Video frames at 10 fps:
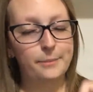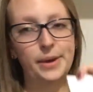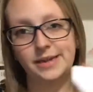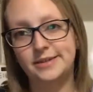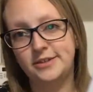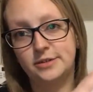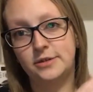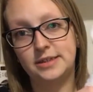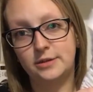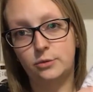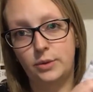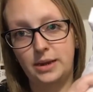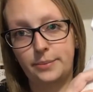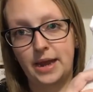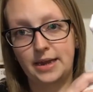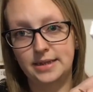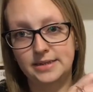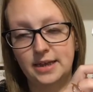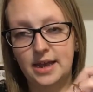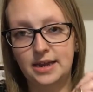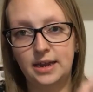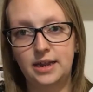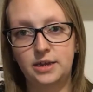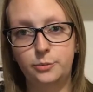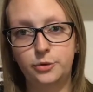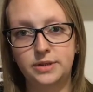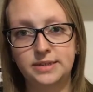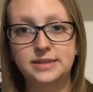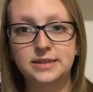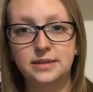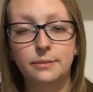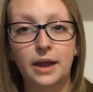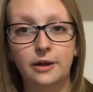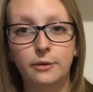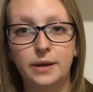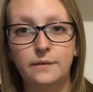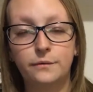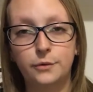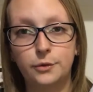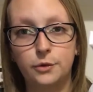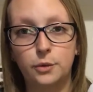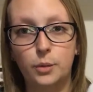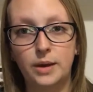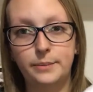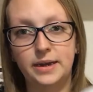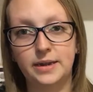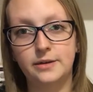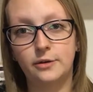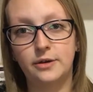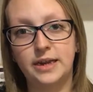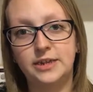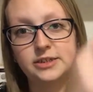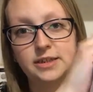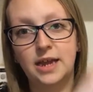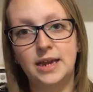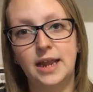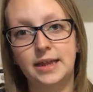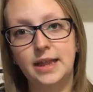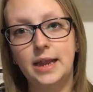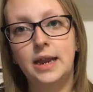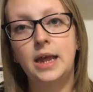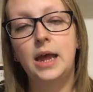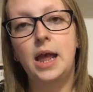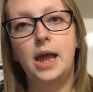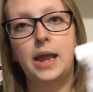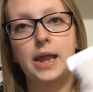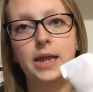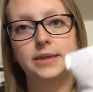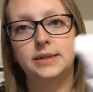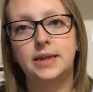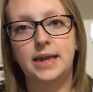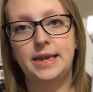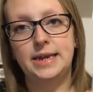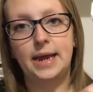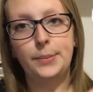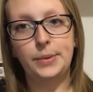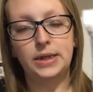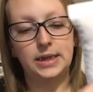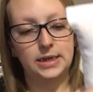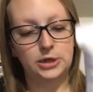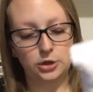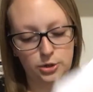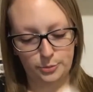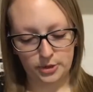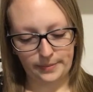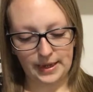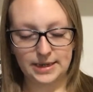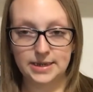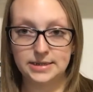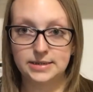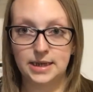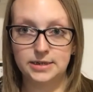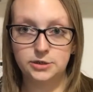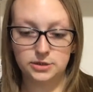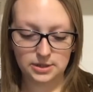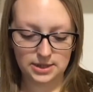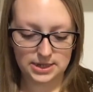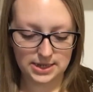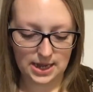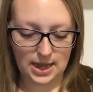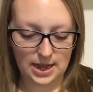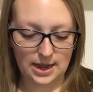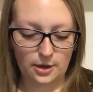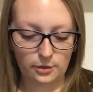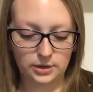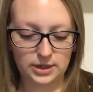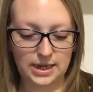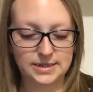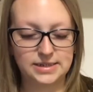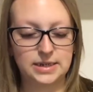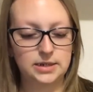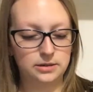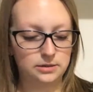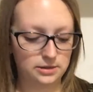But it's just got this little wheat pack inside and you put this into the microwave for one minute on each side like that and heat it up and then you put it back inside the owl casing.